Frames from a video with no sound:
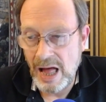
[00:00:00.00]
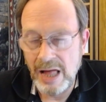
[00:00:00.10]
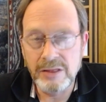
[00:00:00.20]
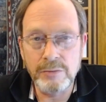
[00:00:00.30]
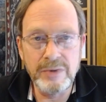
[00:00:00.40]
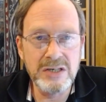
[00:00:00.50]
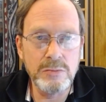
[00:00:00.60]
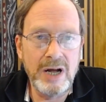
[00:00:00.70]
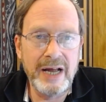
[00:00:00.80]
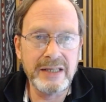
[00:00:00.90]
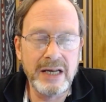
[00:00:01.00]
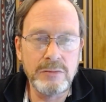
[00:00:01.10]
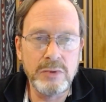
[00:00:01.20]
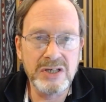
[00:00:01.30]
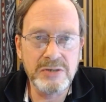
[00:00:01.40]
The reason why I did
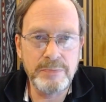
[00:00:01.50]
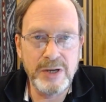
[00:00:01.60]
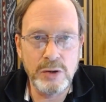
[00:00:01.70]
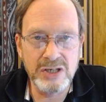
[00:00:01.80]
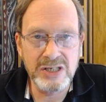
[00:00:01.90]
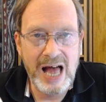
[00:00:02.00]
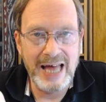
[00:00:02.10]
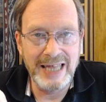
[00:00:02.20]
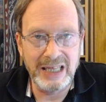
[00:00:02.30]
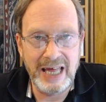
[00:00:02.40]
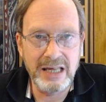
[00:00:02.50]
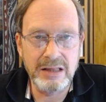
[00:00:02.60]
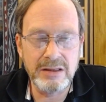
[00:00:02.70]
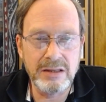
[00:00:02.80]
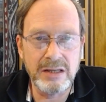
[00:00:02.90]
was is because I like
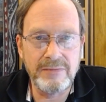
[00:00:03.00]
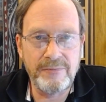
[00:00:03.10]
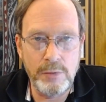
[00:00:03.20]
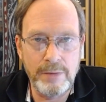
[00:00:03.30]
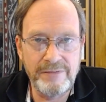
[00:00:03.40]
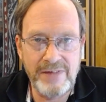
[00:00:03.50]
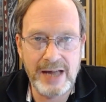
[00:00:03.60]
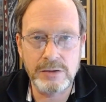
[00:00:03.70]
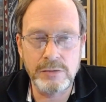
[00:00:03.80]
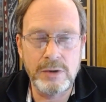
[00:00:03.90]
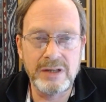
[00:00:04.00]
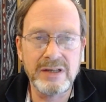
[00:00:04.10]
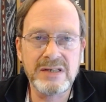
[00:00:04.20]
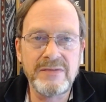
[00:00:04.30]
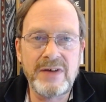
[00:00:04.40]
the form factor on
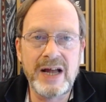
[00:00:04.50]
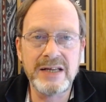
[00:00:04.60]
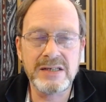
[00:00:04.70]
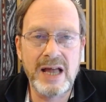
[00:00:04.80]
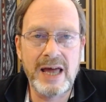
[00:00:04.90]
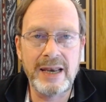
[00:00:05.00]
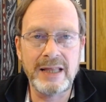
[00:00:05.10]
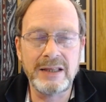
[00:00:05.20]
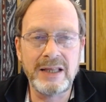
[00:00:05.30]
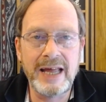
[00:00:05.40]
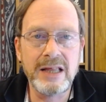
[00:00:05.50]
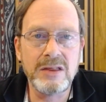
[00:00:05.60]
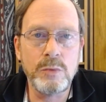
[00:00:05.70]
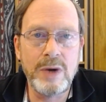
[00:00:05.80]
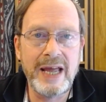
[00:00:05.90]
this device and I like
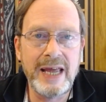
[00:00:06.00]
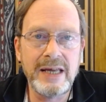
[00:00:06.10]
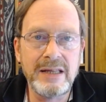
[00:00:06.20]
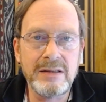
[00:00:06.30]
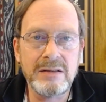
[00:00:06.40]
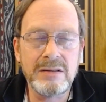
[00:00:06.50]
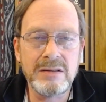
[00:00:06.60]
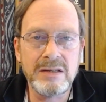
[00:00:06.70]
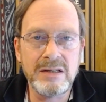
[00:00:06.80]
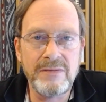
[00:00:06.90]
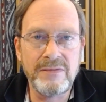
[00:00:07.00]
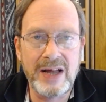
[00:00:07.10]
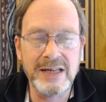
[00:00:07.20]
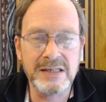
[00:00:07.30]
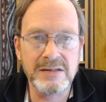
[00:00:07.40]
the way the device